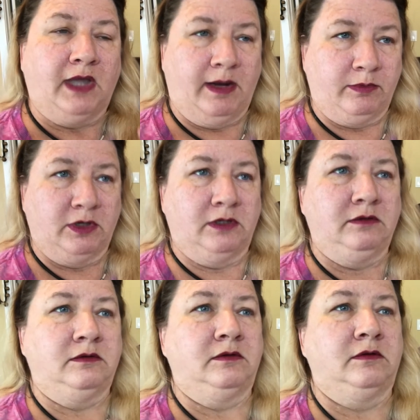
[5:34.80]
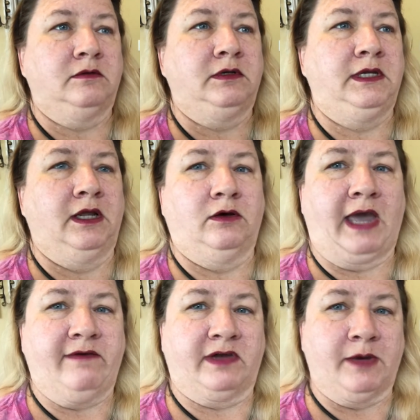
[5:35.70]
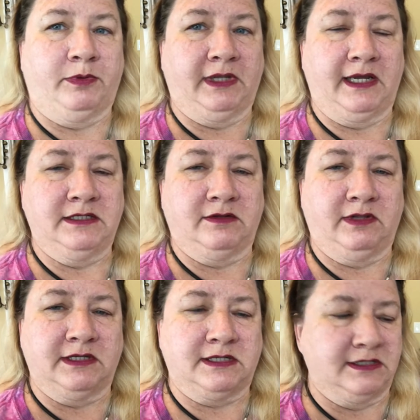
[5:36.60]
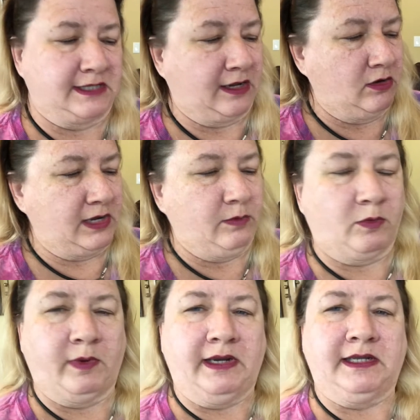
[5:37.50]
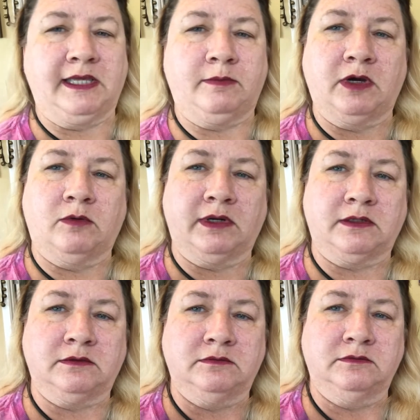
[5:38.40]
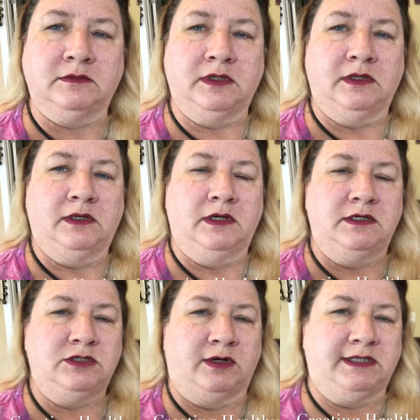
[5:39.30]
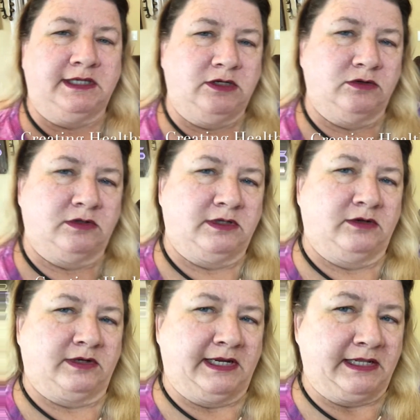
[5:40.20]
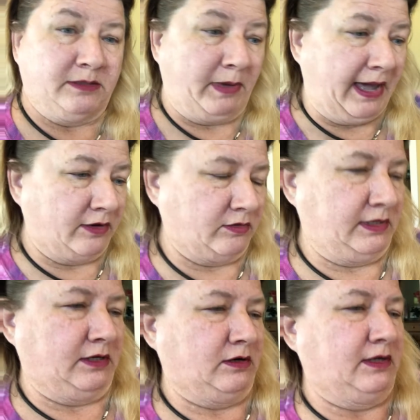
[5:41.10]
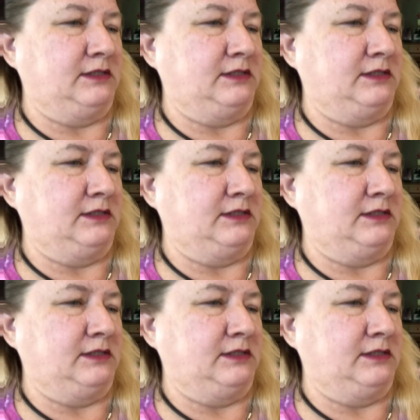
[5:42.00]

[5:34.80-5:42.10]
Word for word: I'm good. You know, have a couple of days of this, and it's like, okay, we're ready to keep going. So I think you're, you're getting the pattern here.